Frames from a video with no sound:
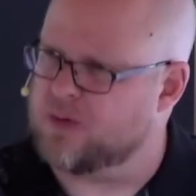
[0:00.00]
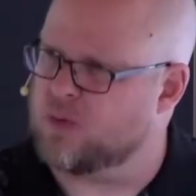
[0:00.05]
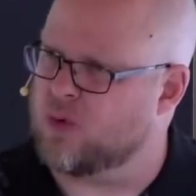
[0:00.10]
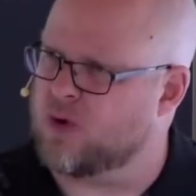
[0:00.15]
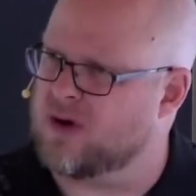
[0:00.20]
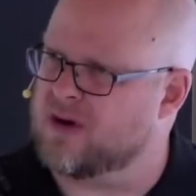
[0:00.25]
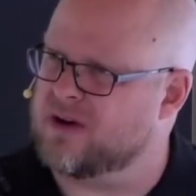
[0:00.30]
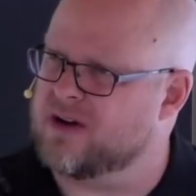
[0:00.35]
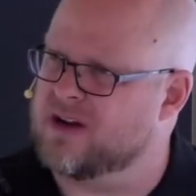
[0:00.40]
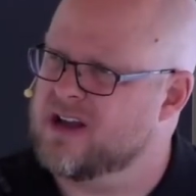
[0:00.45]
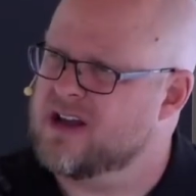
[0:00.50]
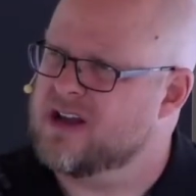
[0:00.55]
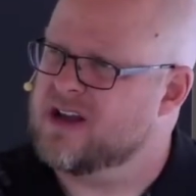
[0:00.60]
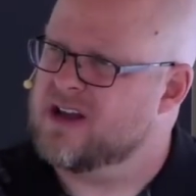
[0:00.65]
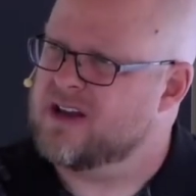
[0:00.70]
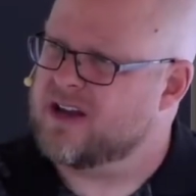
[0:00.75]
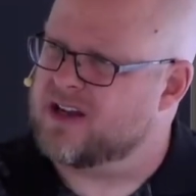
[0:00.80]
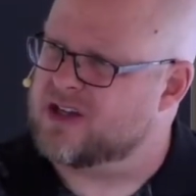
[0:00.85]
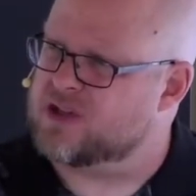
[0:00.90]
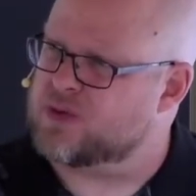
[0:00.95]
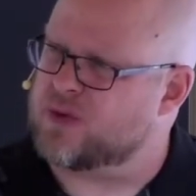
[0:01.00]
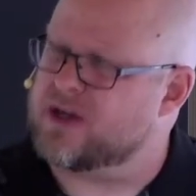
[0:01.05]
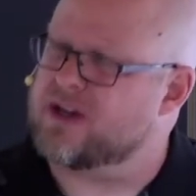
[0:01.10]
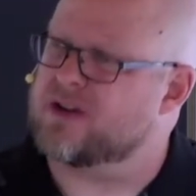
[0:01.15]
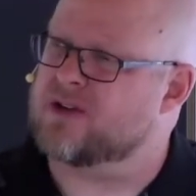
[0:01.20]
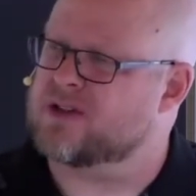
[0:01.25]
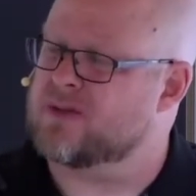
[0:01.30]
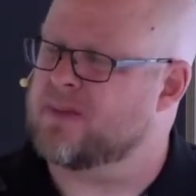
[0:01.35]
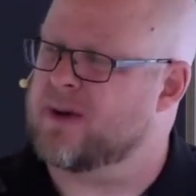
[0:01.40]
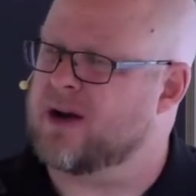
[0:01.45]
warned his
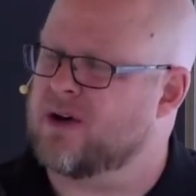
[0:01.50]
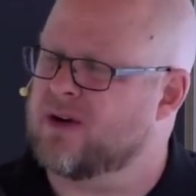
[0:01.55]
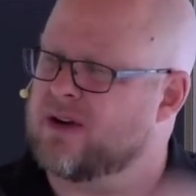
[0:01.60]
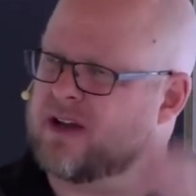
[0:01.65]
readers about